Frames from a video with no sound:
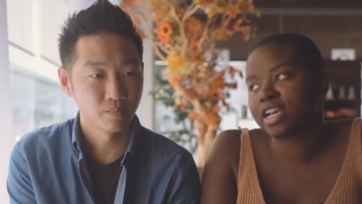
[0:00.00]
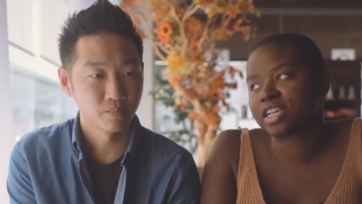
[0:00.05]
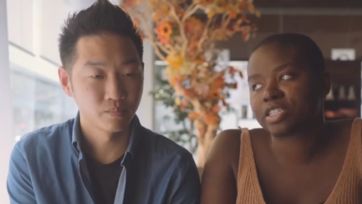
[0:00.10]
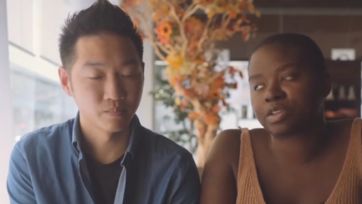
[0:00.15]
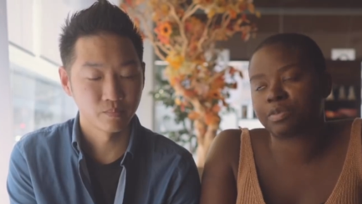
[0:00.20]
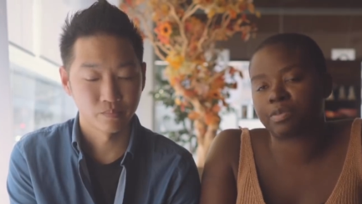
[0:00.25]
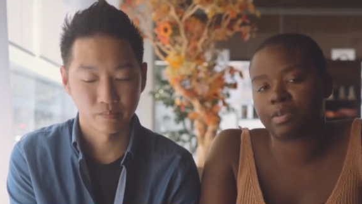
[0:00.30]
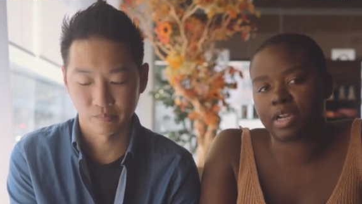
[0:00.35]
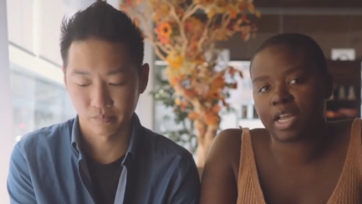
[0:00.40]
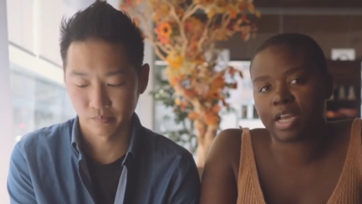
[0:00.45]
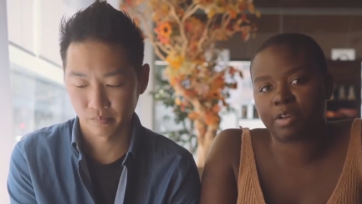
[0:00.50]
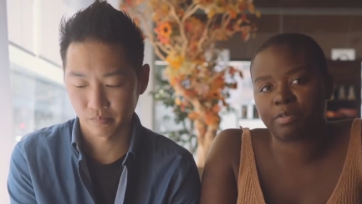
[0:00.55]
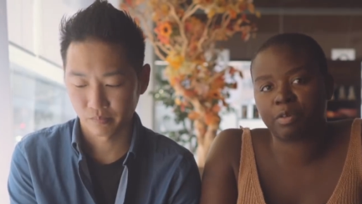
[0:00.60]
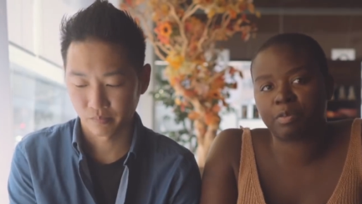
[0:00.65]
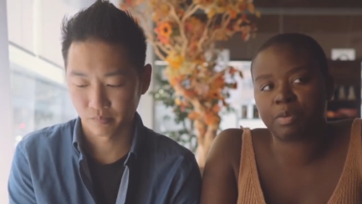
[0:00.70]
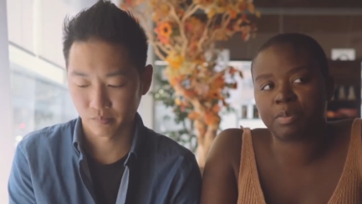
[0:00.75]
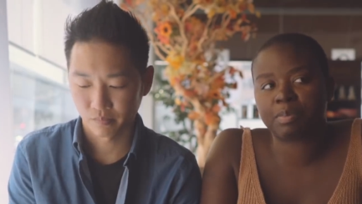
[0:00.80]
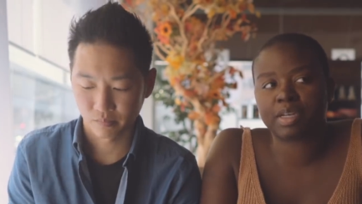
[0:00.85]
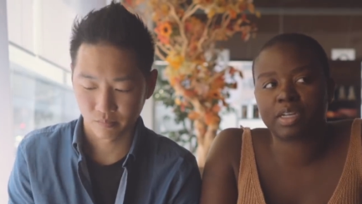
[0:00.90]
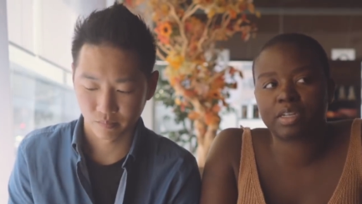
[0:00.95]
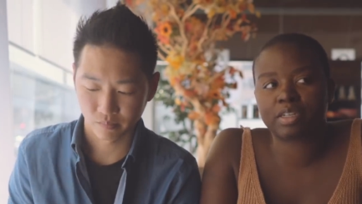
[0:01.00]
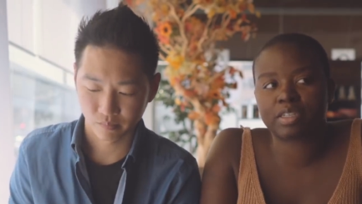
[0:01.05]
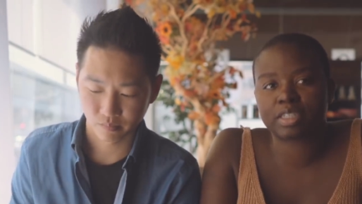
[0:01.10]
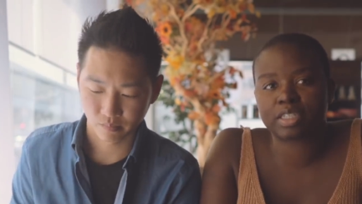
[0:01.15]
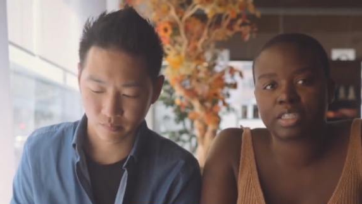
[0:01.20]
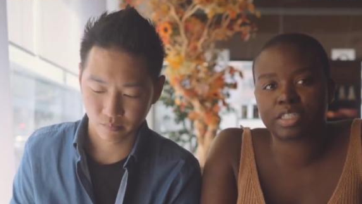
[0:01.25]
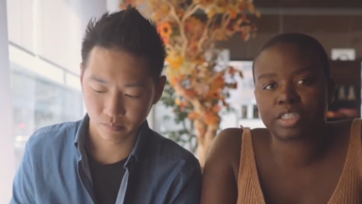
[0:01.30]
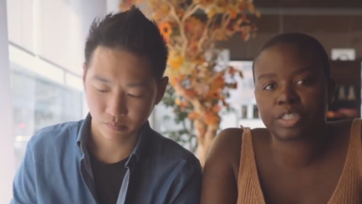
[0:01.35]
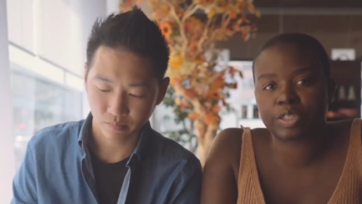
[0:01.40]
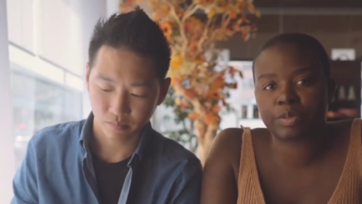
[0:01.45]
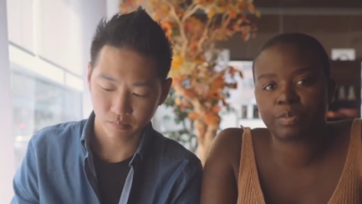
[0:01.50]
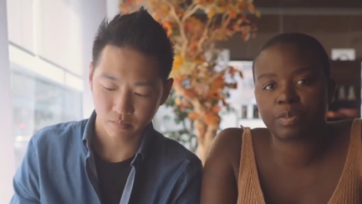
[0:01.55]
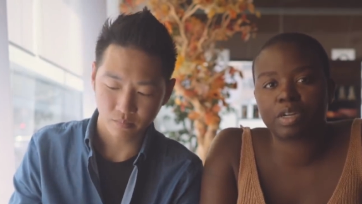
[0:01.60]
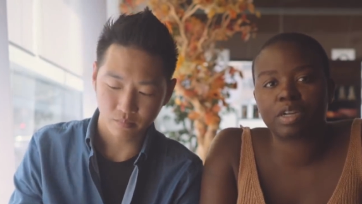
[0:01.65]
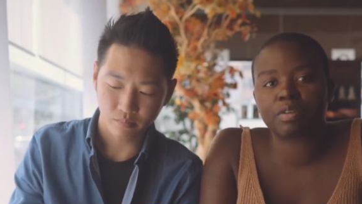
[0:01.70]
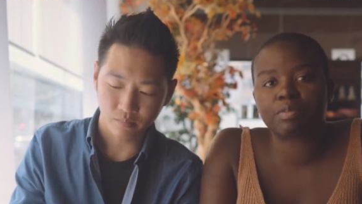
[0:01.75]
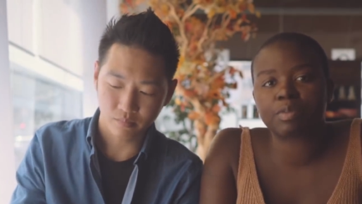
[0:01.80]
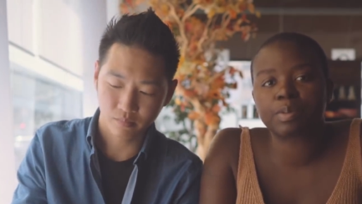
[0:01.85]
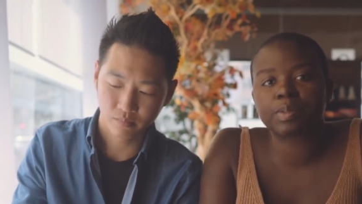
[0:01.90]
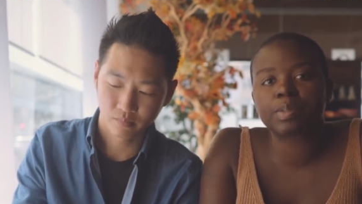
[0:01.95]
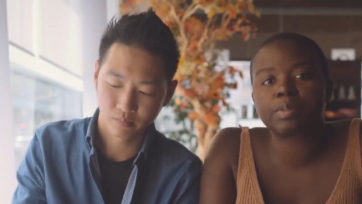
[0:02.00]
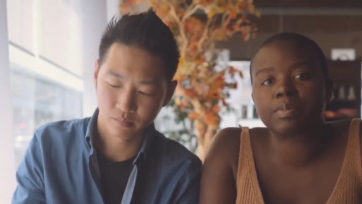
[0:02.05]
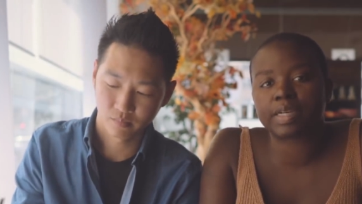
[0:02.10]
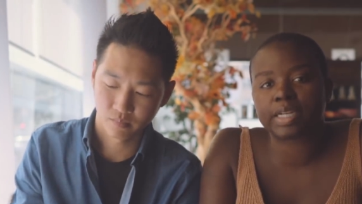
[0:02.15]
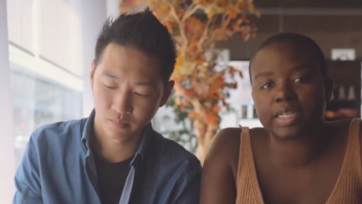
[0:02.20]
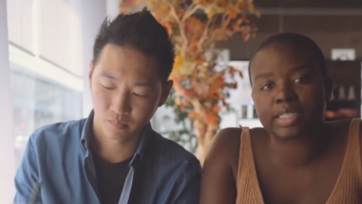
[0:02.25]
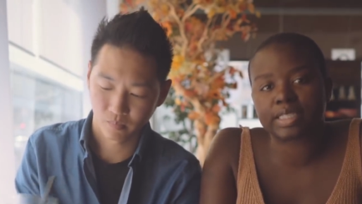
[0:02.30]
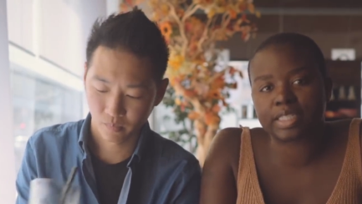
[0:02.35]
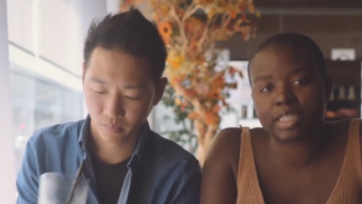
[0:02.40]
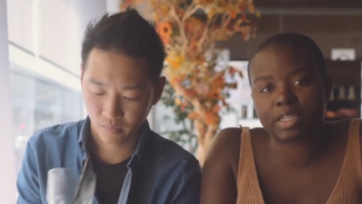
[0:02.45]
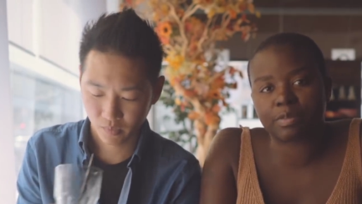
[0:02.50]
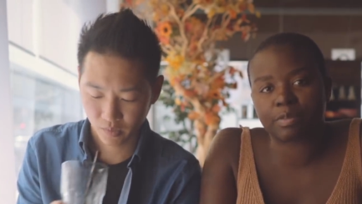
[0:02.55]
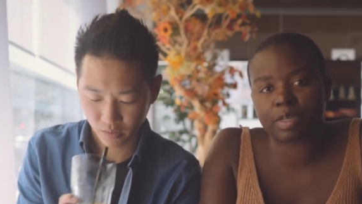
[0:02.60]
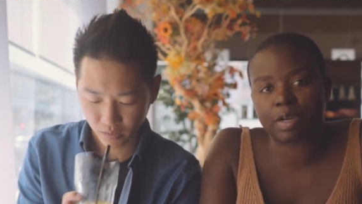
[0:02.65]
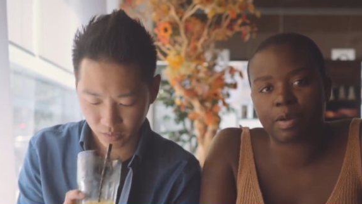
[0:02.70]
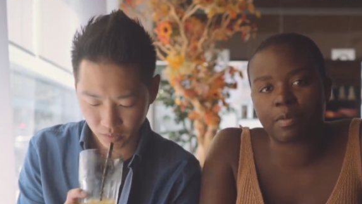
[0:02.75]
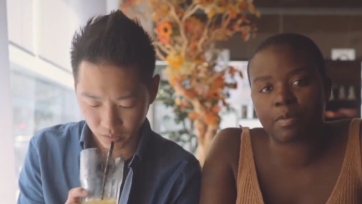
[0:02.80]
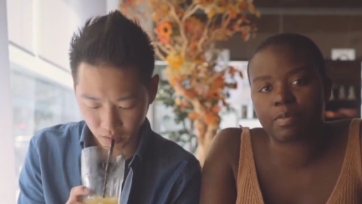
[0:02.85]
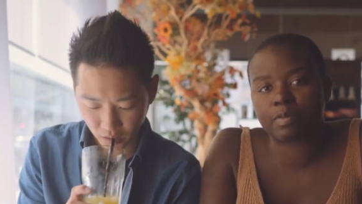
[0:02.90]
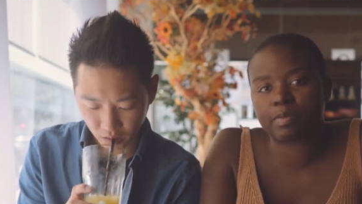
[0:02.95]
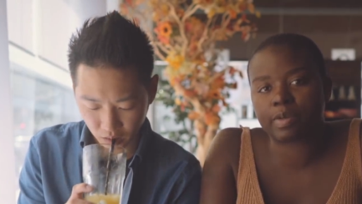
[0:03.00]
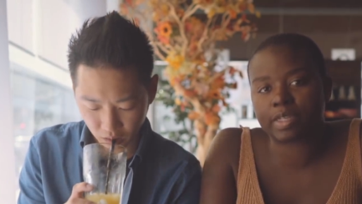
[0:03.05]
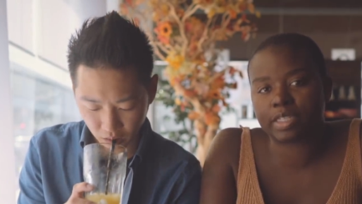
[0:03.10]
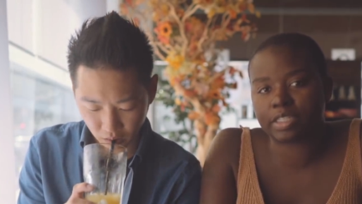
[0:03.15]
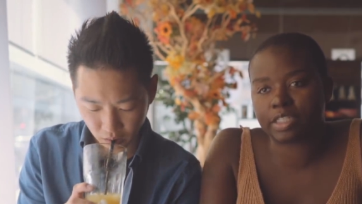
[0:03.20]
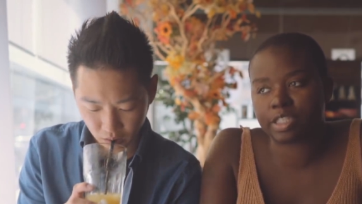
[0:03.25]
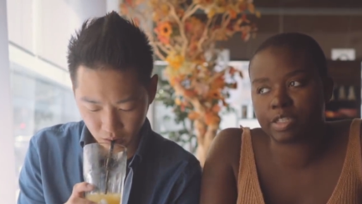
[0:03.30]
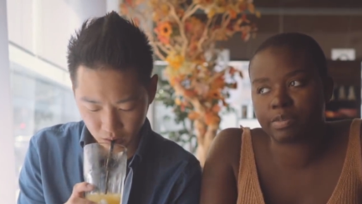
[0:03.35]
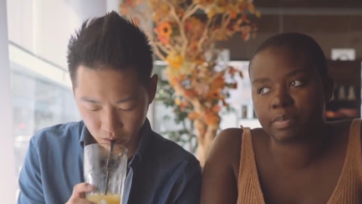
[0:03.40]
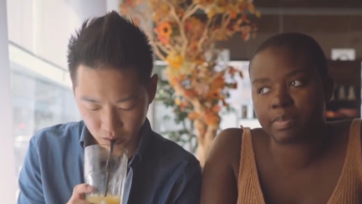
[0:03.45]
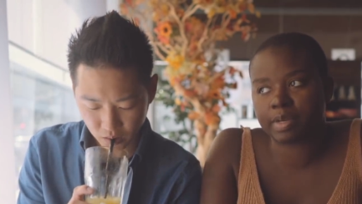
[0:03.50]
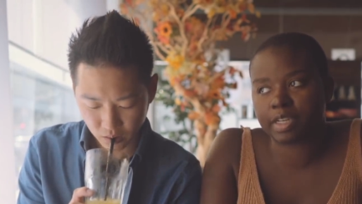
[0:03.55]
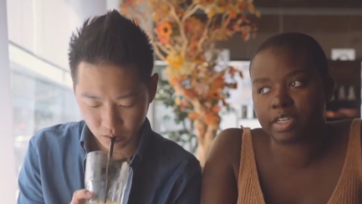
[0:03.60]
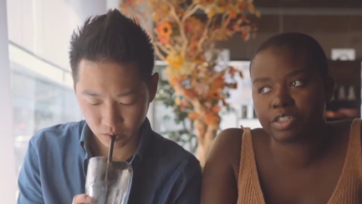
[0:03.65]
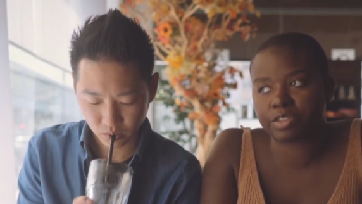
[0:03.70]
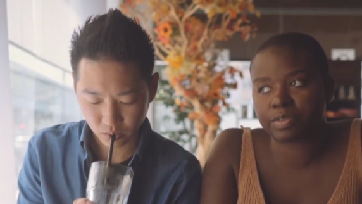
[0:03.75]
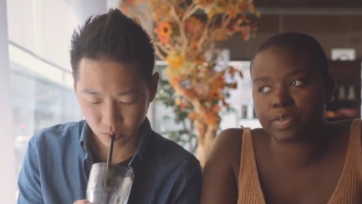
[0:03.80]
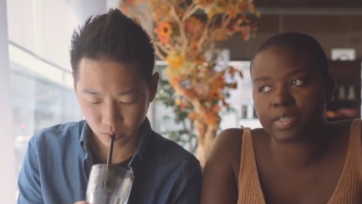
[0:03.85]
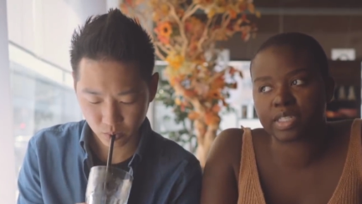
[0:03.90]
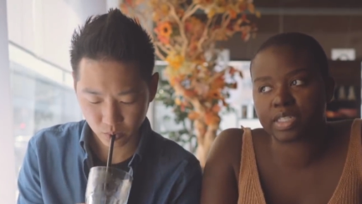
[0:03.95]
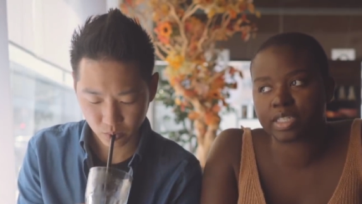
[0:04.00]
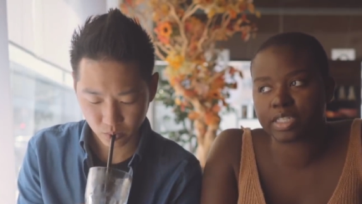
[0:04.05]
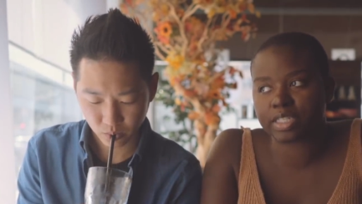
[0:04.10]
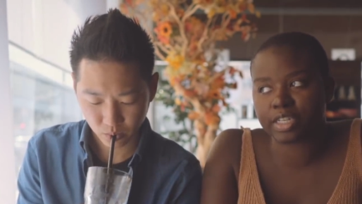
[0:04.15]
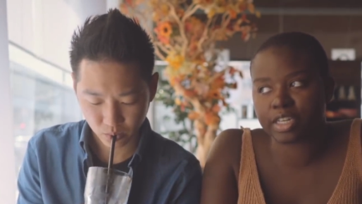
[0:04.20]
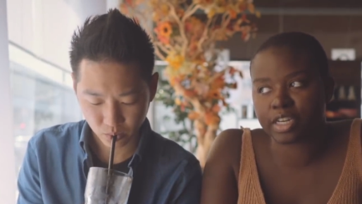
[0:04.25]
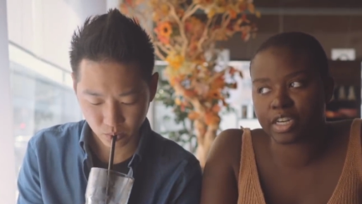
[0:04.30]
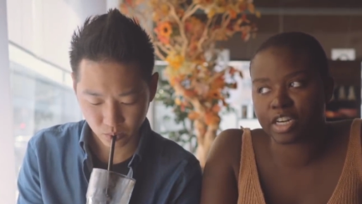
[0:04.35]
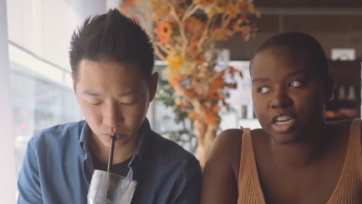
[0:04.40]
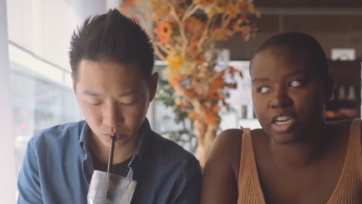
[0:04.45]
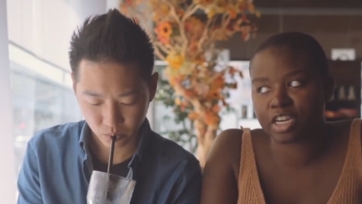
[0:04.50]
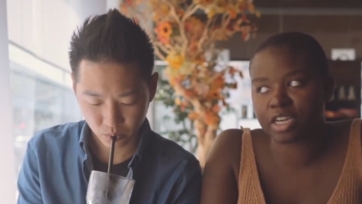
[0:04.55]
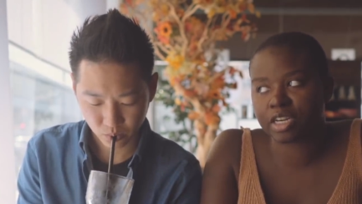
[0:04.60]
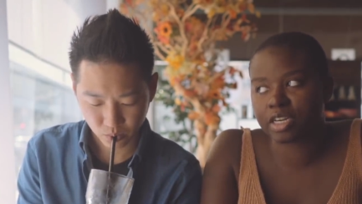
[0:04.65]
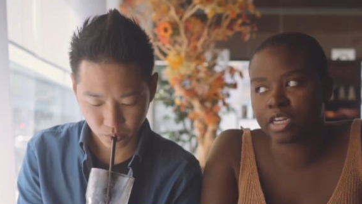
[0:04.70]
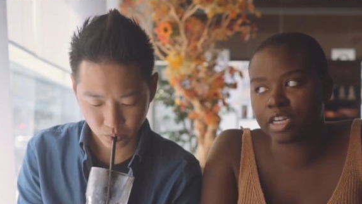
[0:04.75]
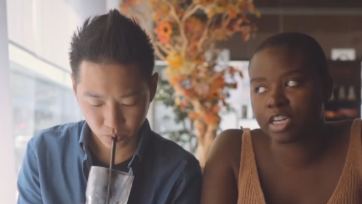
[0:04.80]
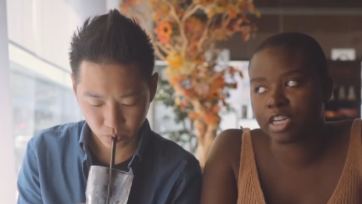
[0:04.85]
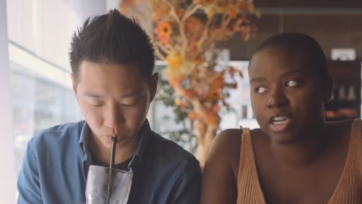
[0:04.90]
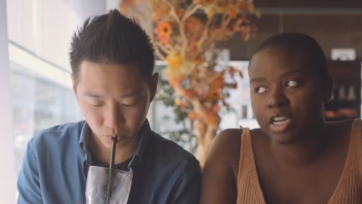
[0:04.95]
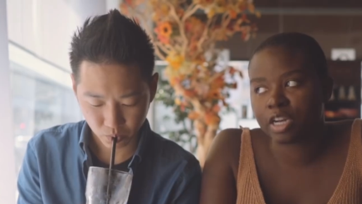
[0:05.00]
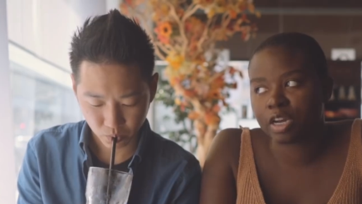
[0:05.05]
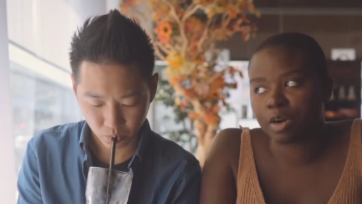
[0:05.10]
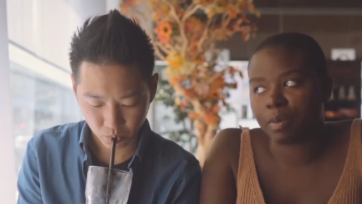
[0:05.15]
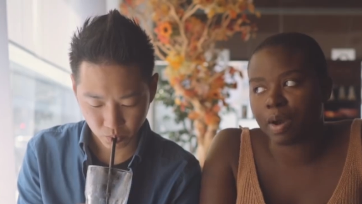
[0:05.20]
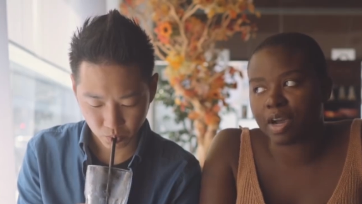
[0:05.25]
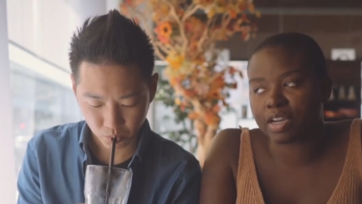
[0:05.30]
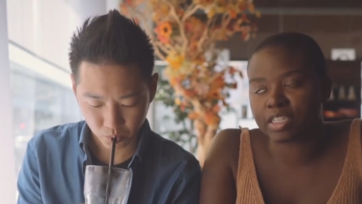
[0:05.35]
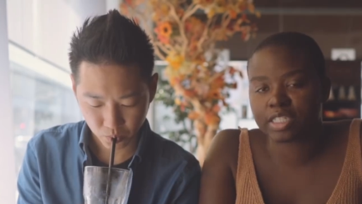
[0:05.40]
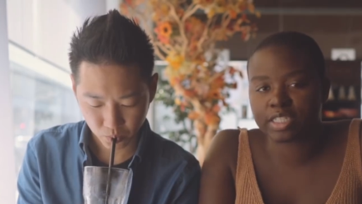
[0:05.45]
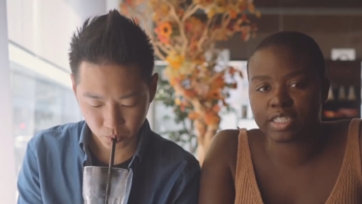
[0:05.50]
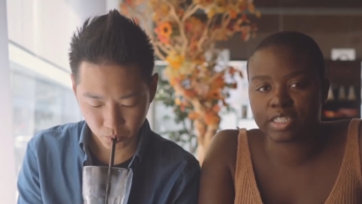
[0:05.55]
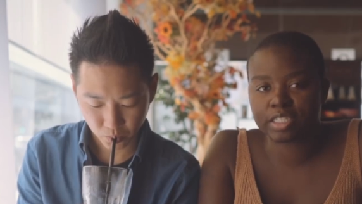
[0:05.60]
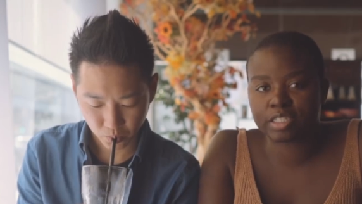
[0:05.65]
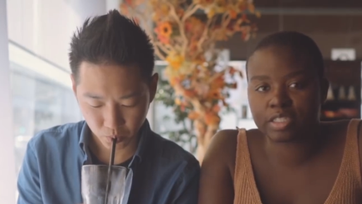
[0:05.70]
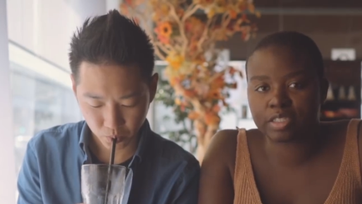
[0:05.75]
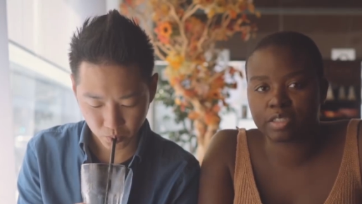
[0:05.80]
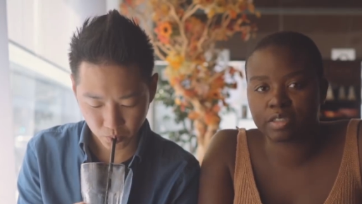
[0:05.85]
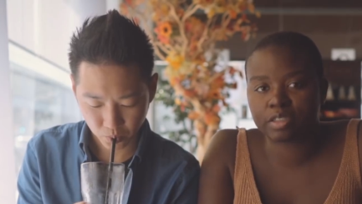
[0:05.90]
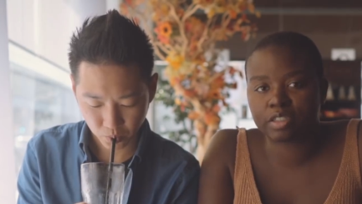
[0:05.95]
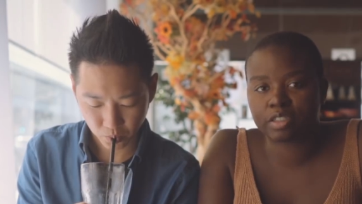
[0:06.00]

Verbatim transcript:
Speaker 1: So we're like, well, we better just whatever we want to see and whatever we want to do, we better do it this year, while she's